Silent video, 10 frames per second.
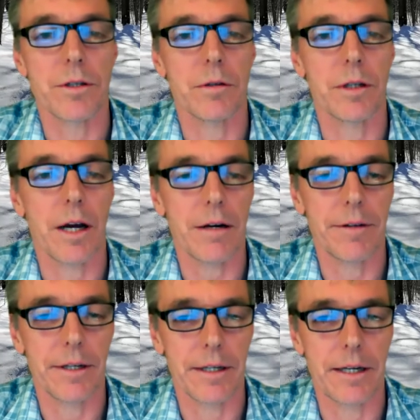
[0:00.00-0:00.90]
well, so a lot
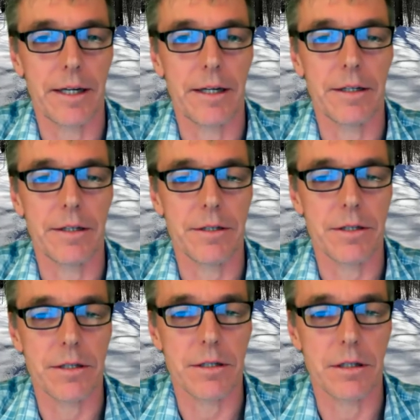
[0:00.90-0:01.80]
of it
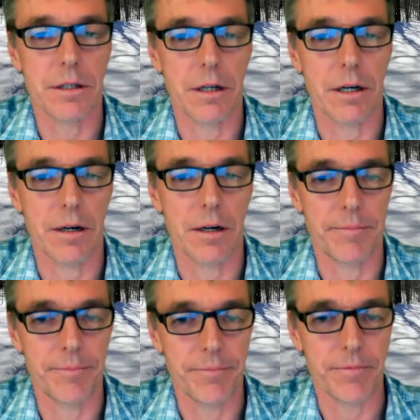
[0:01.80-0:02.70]
is
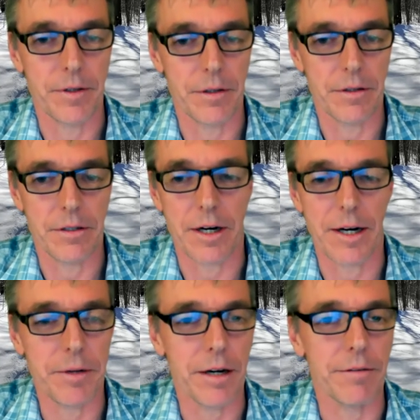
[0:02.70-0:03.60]
um,
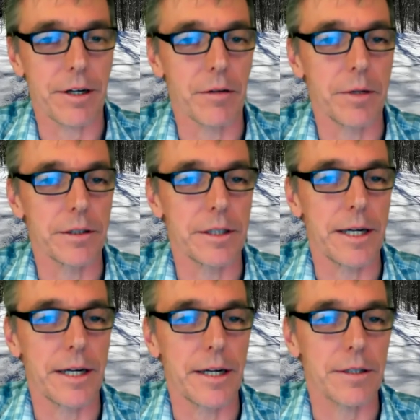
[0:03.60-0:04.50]
Sorry, I'm not a very good
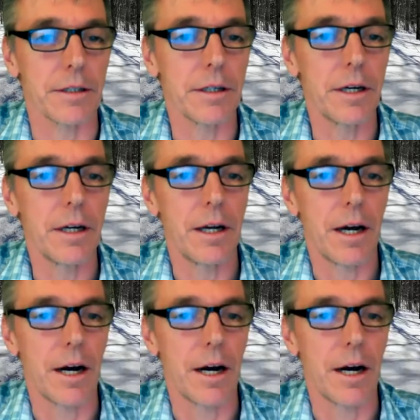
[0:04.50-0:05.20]
multitasker. Oh,